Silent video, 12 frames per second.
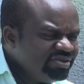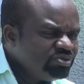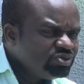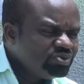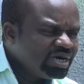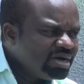Even
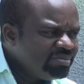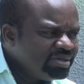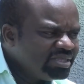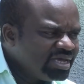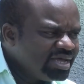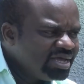those who are
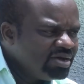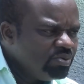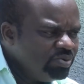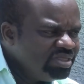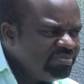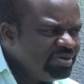coming there,
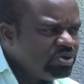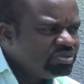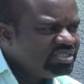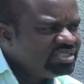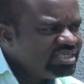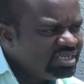will they be
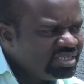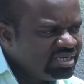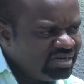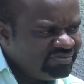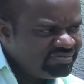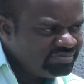consistent
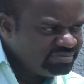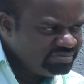enough?